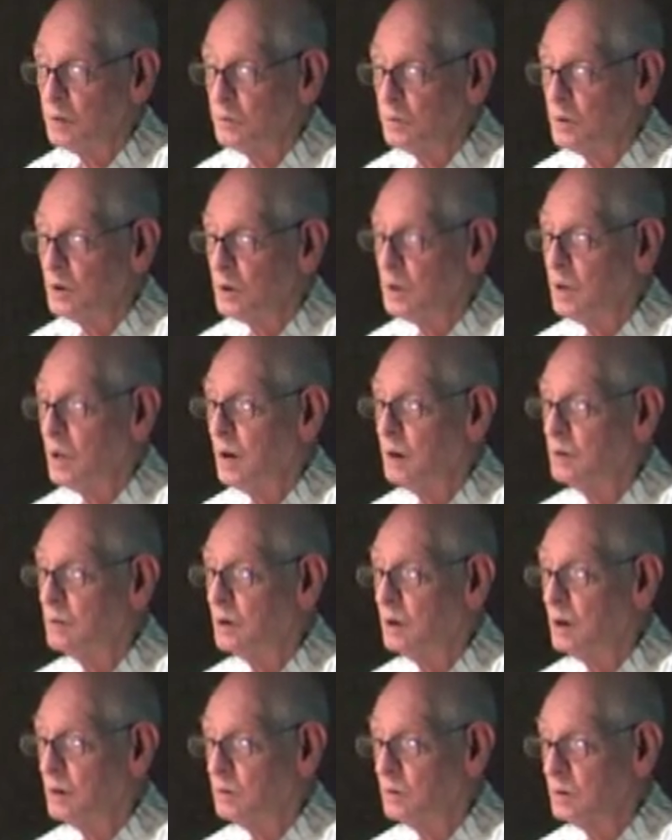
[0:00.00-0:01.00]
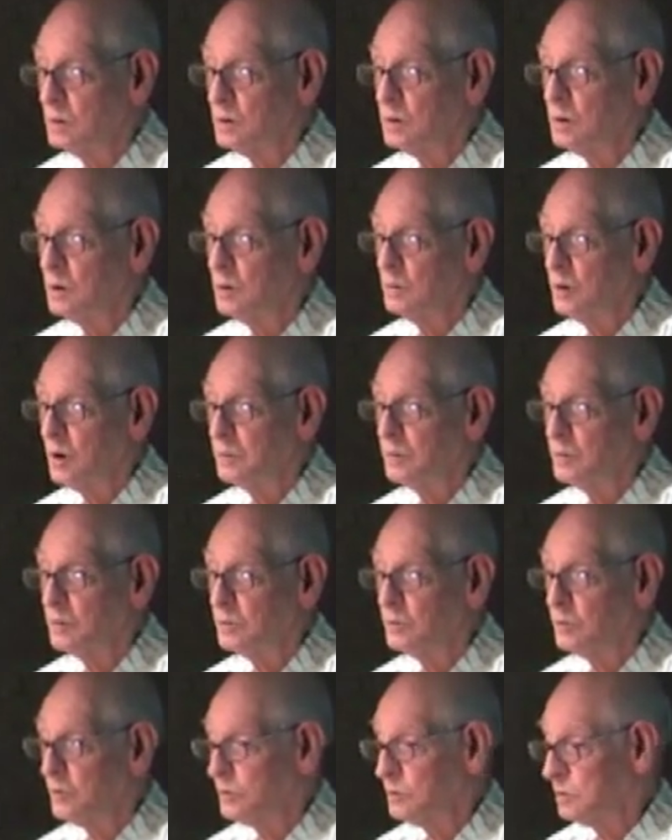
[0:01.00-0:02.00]
Bill, I want to come up. The
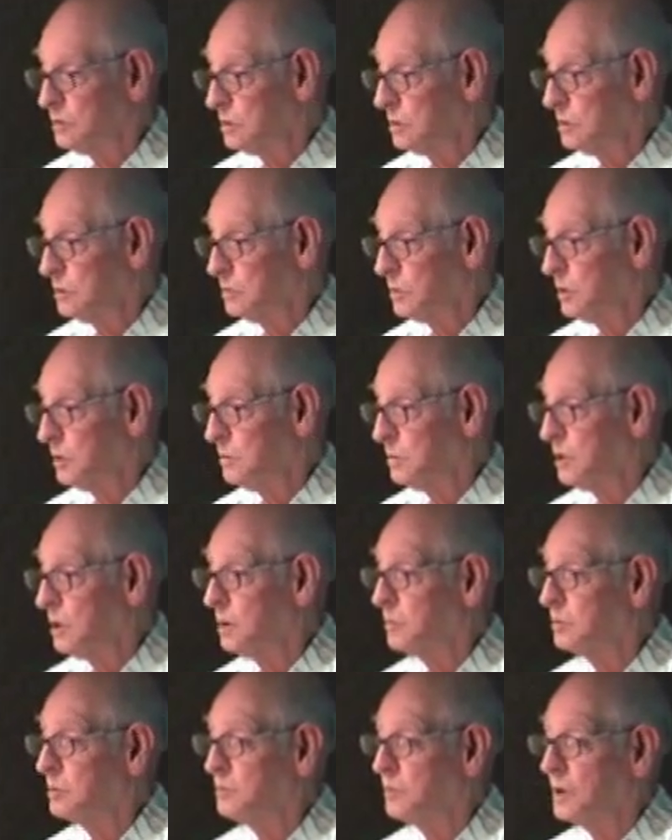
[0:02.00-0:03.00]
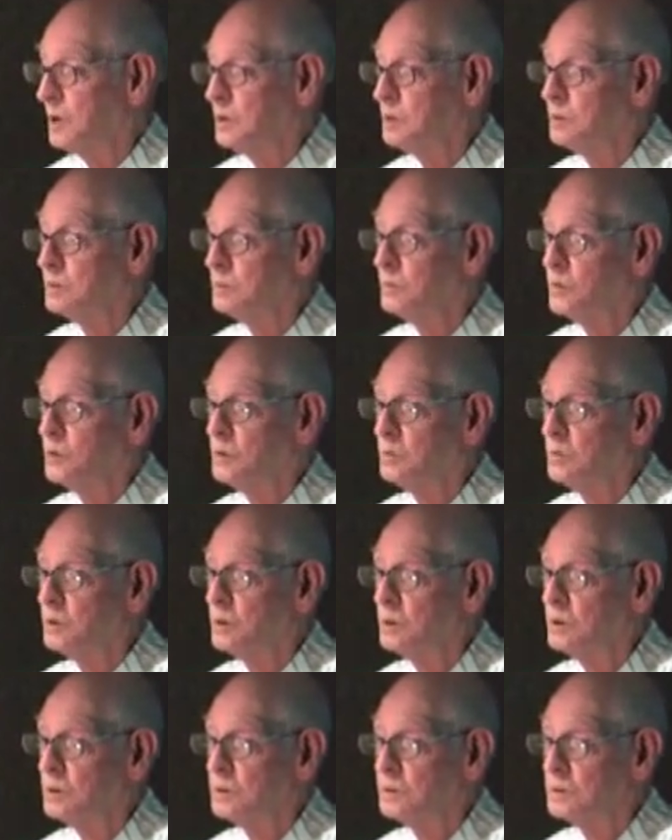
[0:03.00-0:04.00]
folks are going to bring me up and buy some more
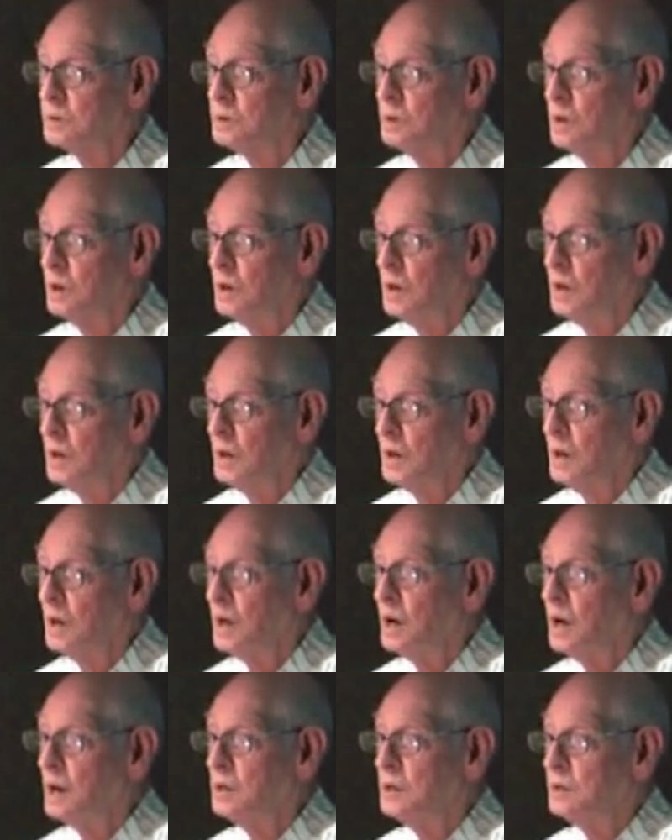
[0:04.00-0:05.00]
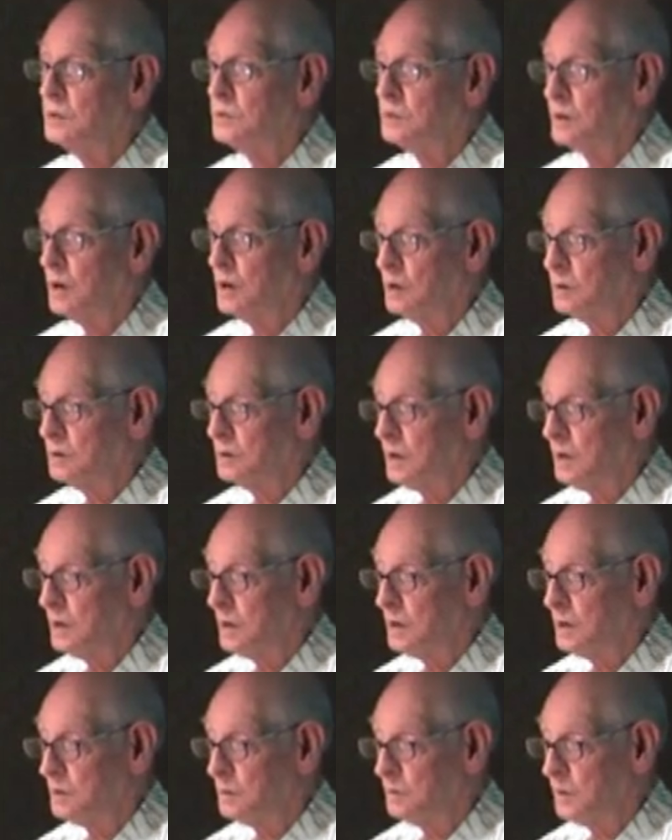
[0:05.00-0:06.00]
birds. And he'd say, okay,
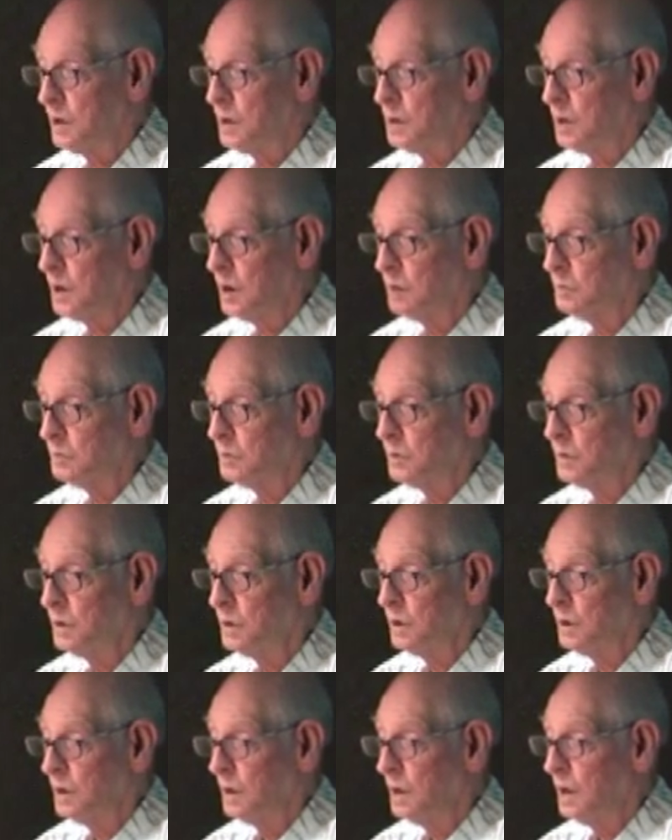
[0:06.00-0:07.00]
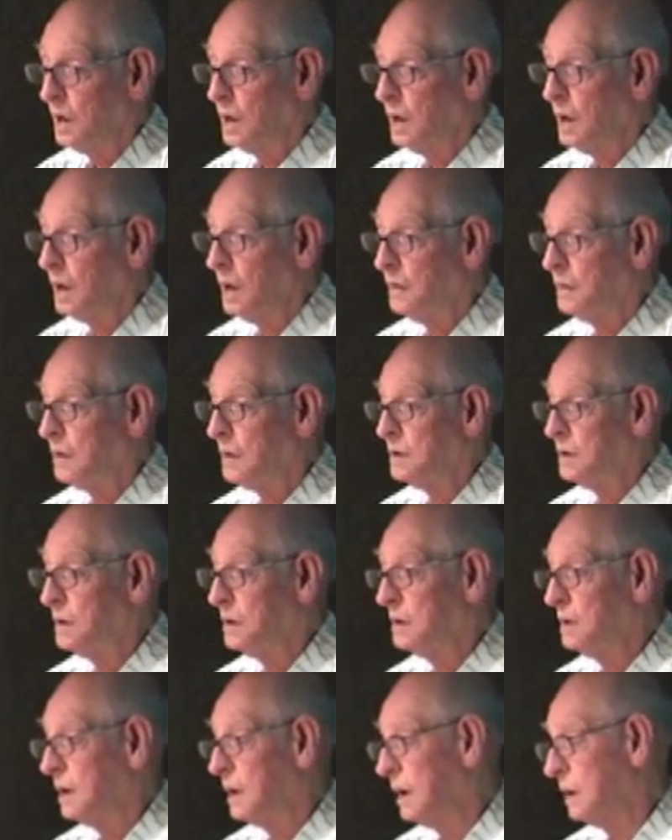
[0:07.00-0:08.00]
come on up. And then
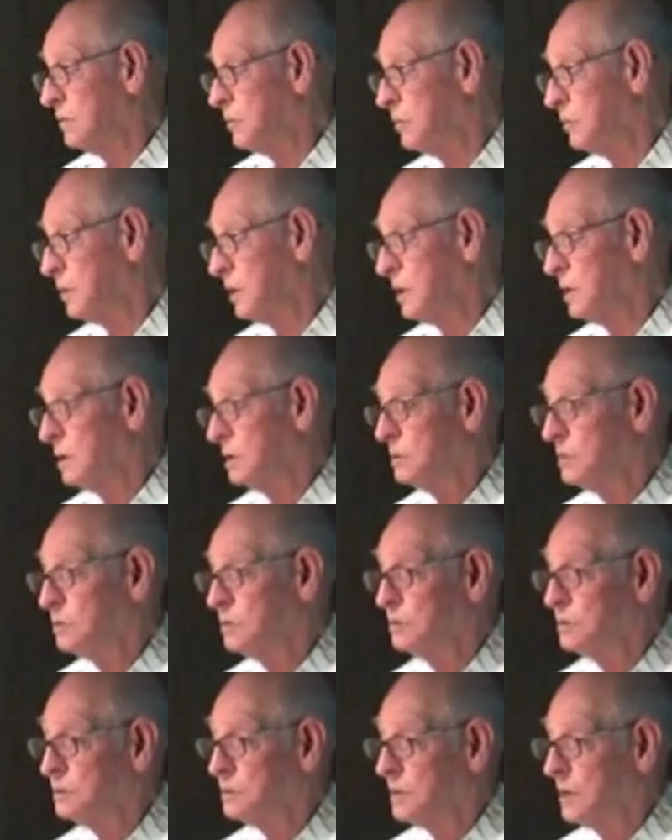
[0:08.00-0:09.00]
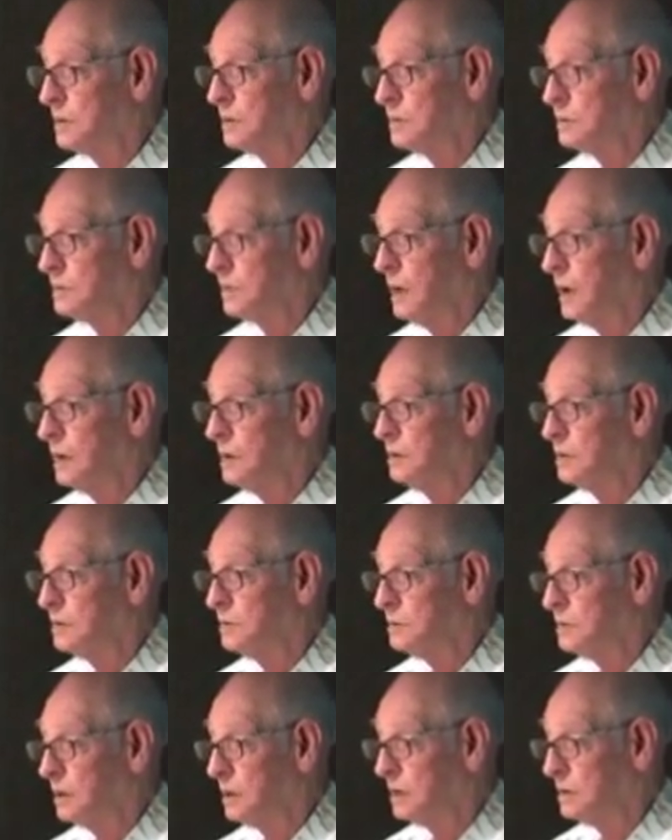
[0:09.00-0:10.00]
he'd have a pair or two set aside, and he'd
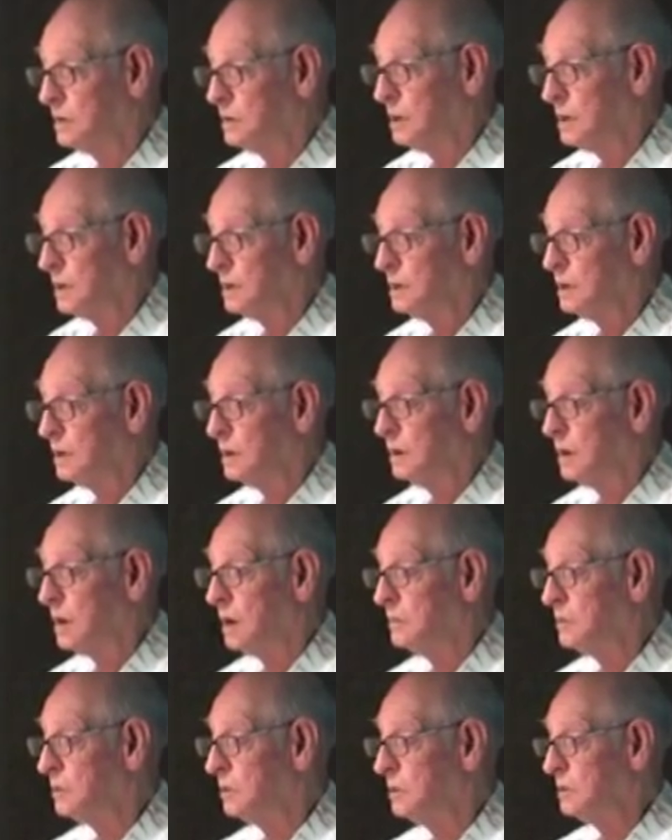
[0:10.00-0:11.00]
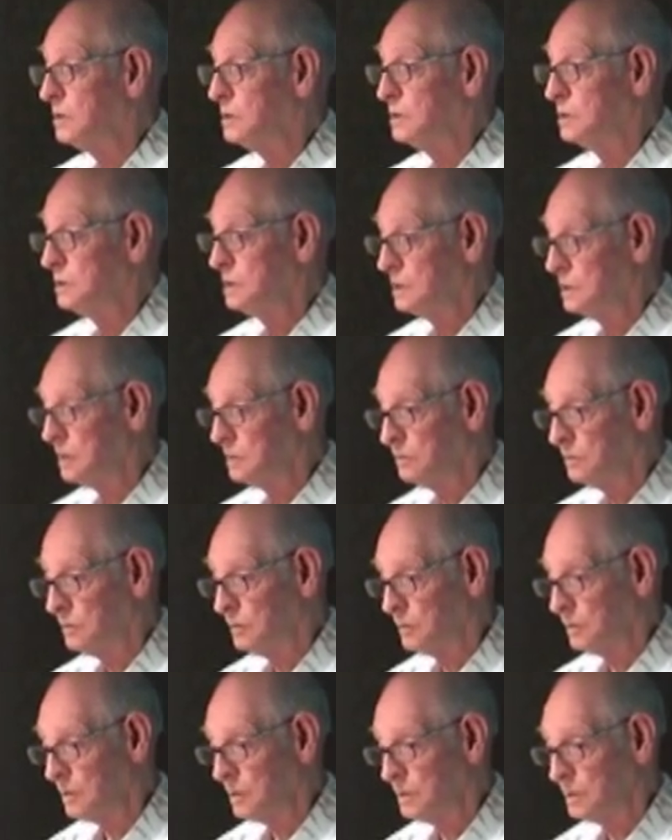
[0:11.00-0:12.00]
say, okay, now I'm going to give
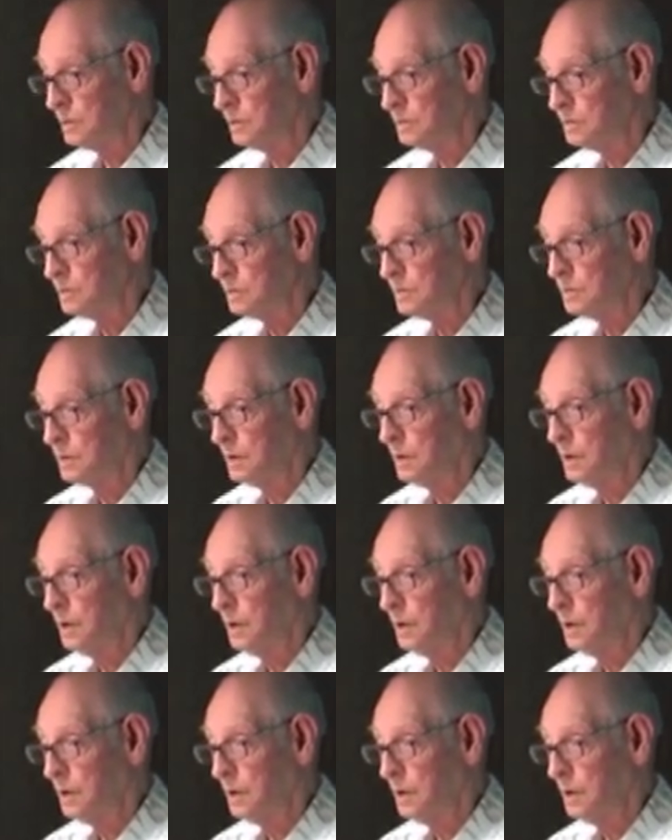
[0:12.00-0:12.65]
you these,